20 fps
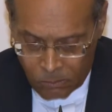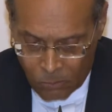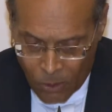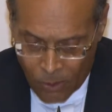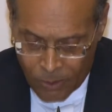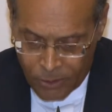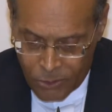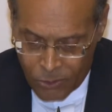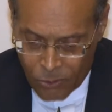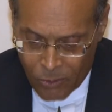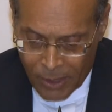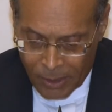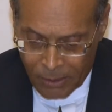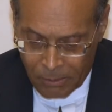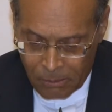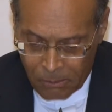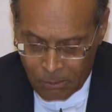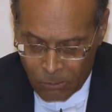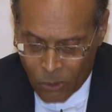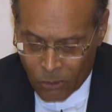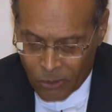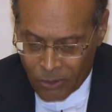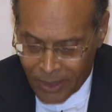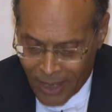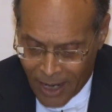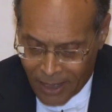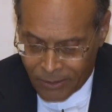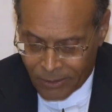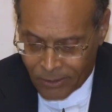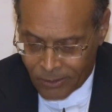Others were more
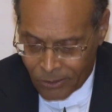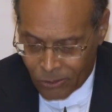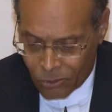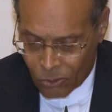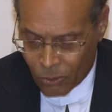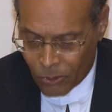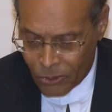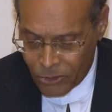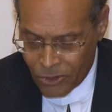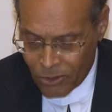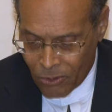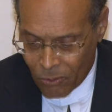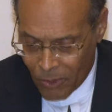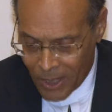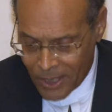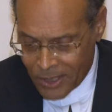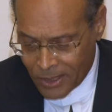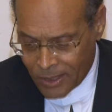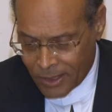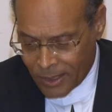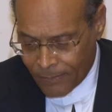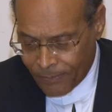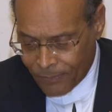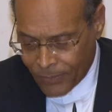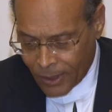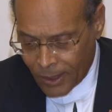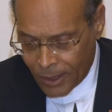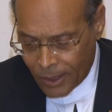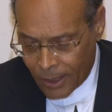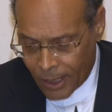reluctant towards the West.
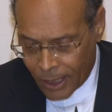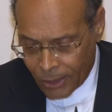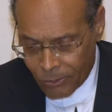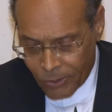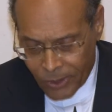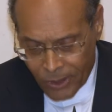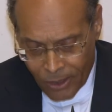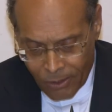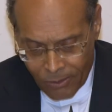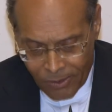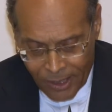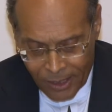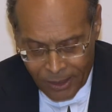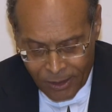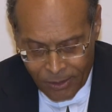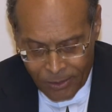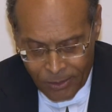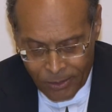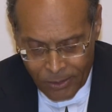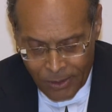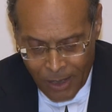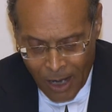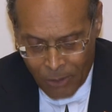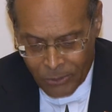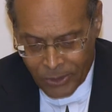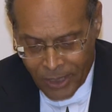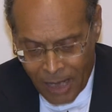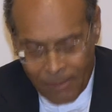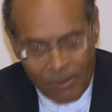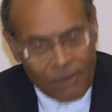And we know that the
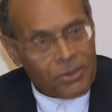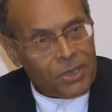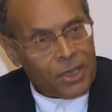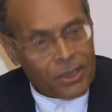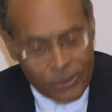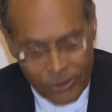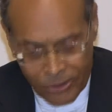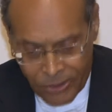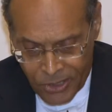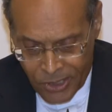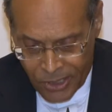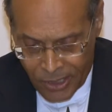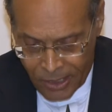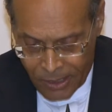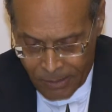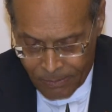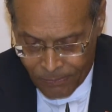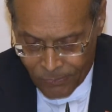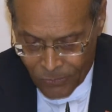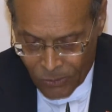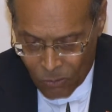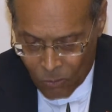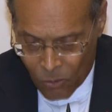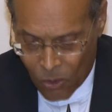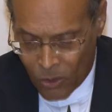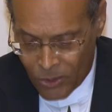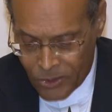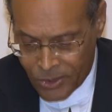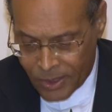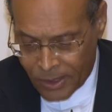outcome of such regime
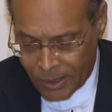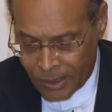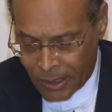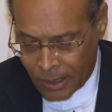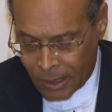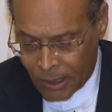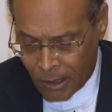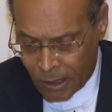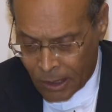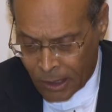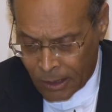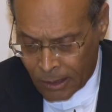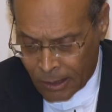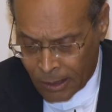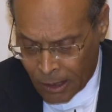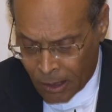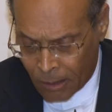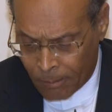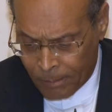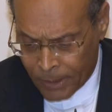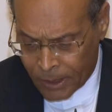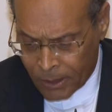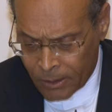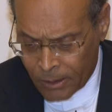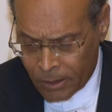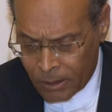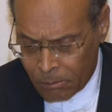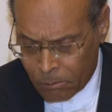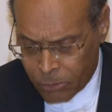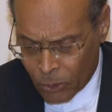was
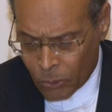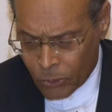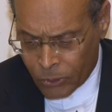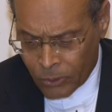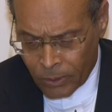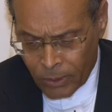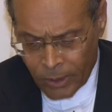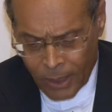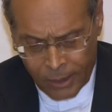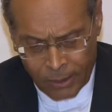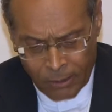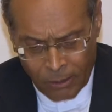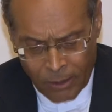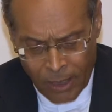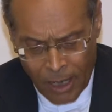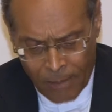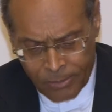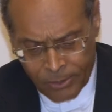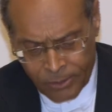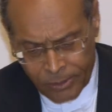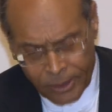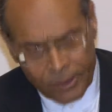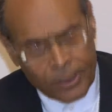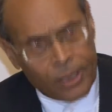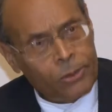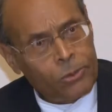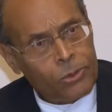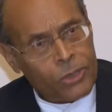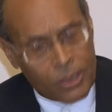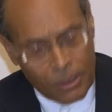incompetent, brutal, and corrupt
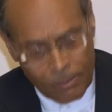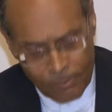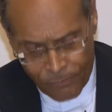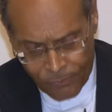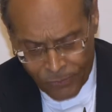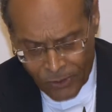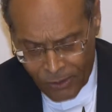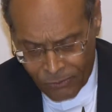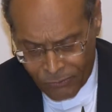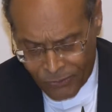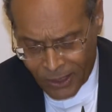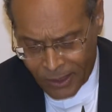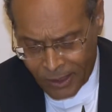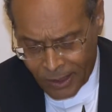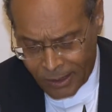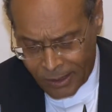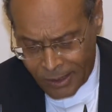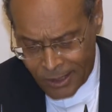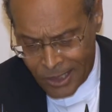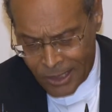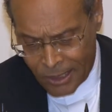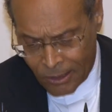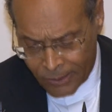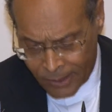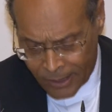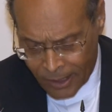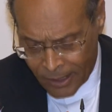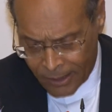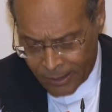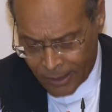dictatorship, feeding
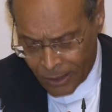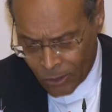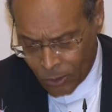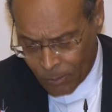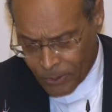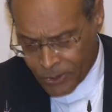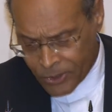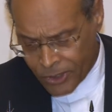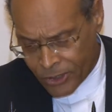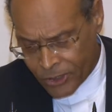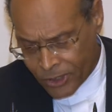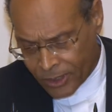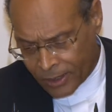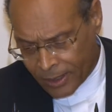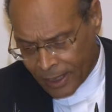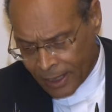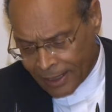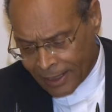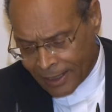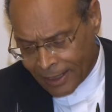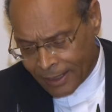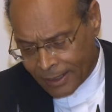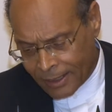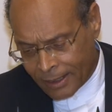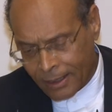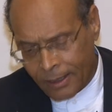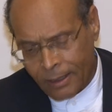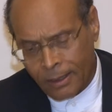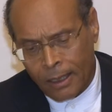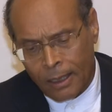discontent and opposition, and
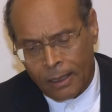leading